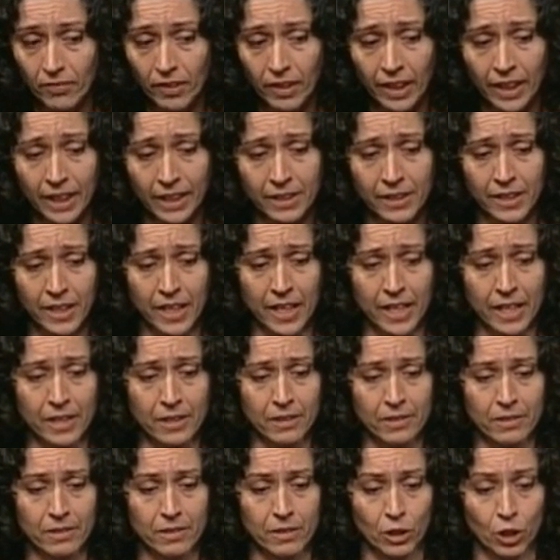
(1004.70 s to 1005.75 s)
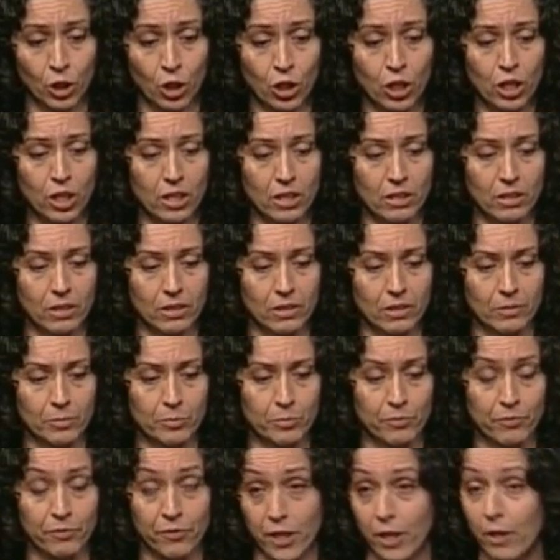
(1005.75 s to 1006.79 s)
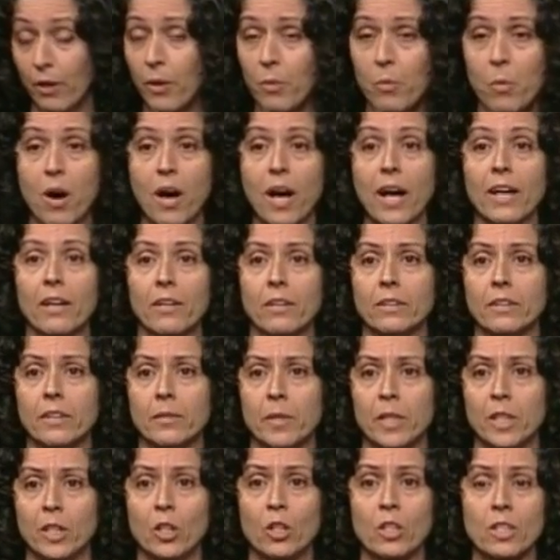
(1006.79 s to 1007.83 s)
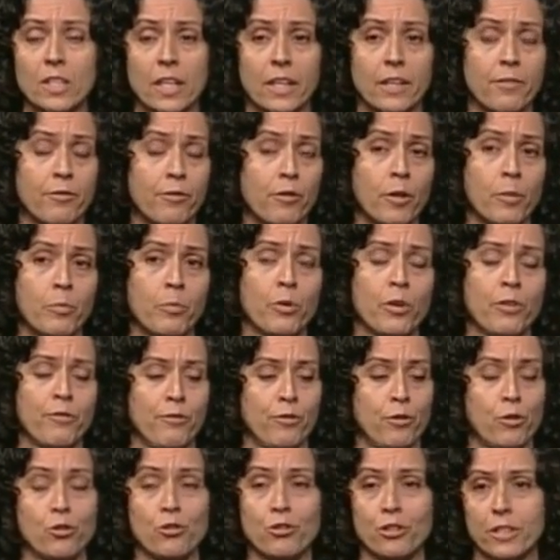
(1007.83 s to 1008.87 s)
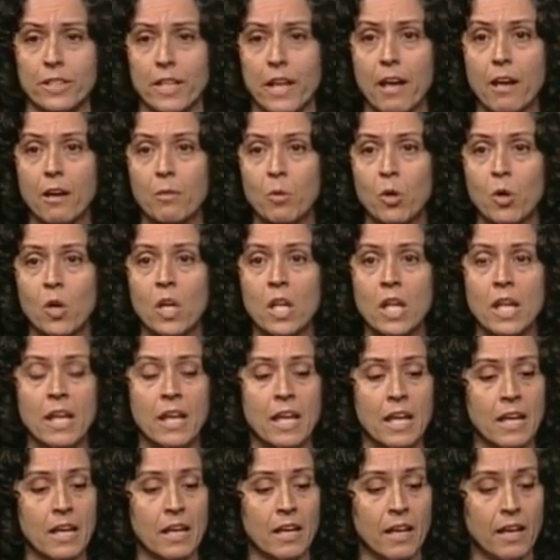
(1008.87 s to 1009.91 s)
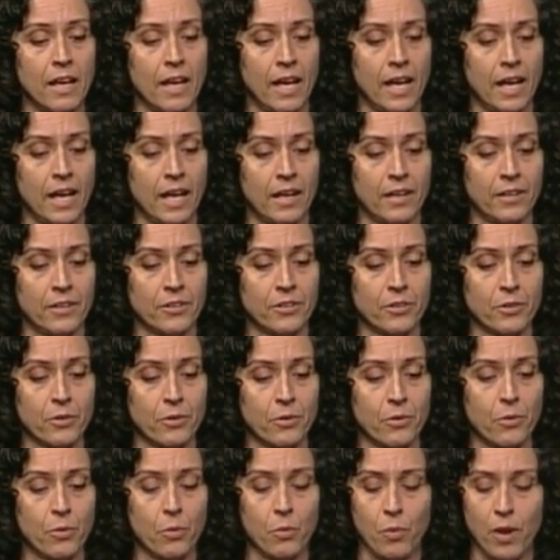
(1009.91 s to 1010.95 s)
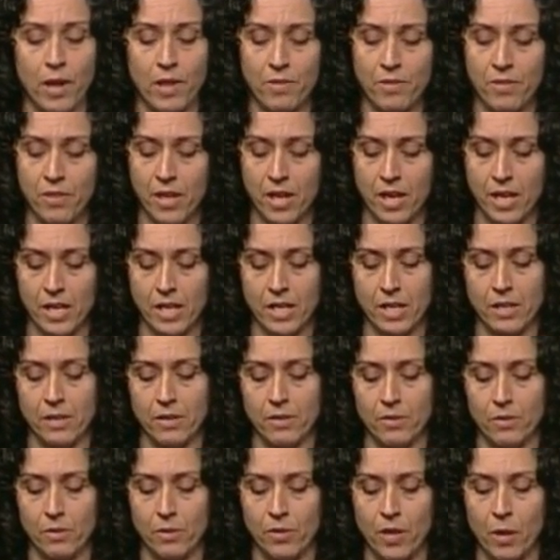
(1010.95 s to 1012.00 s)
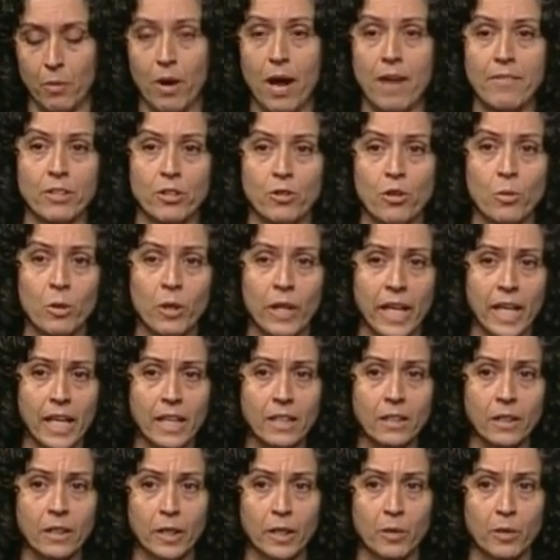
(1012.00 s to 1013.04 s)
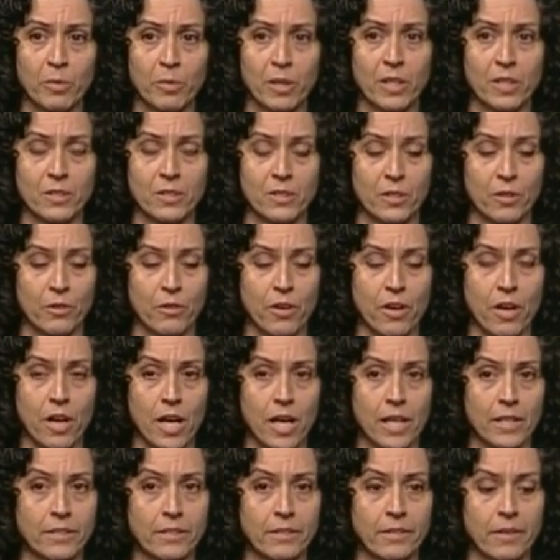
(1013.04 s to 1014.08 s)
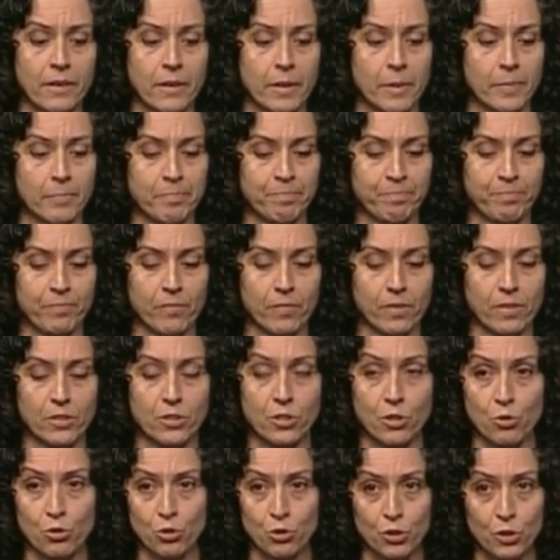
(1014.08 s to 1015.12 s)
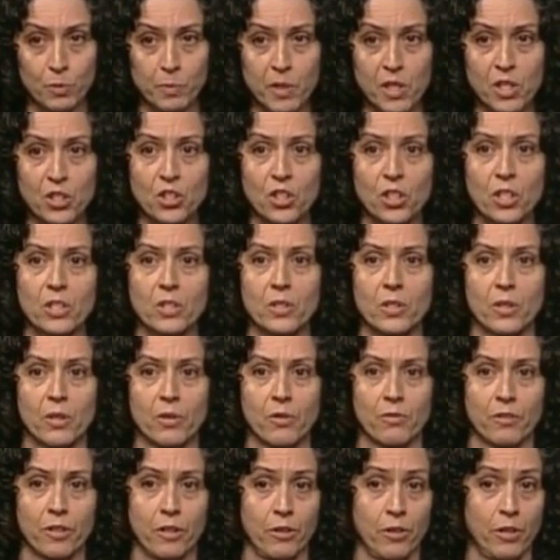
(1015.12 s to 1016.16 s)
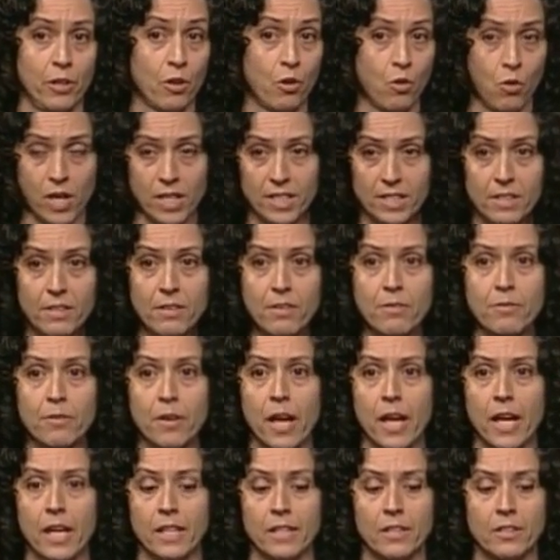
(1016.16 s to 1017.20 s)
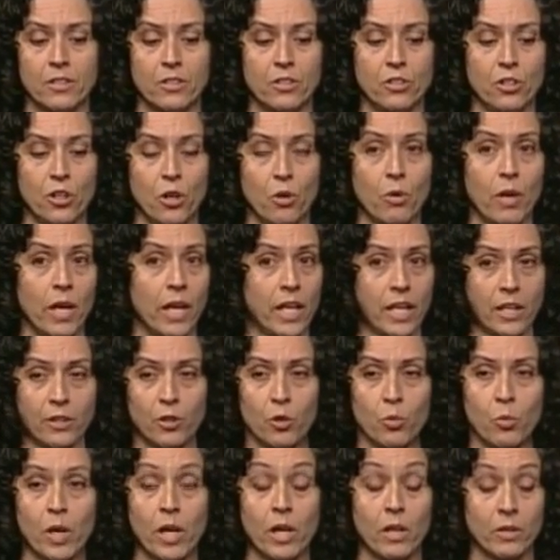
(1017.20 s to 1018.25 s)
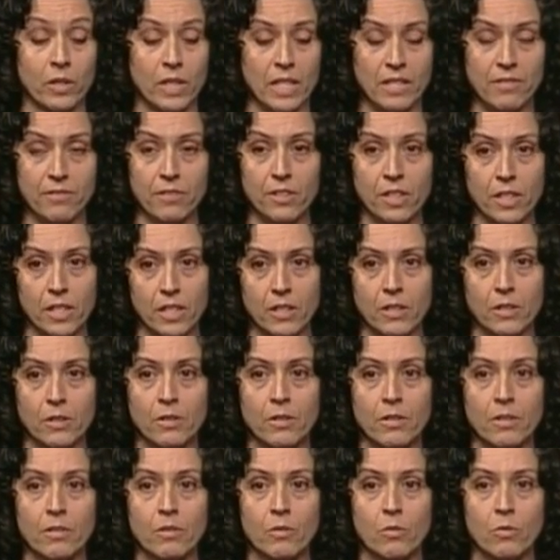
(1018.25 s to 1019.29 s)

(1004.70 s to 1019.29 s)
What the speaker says: and they look very wild. I mean, it looks like a pretty ferocious animal. And when they were having trouble handling them because they're not social species, they're very aggressive and don't handle well even in,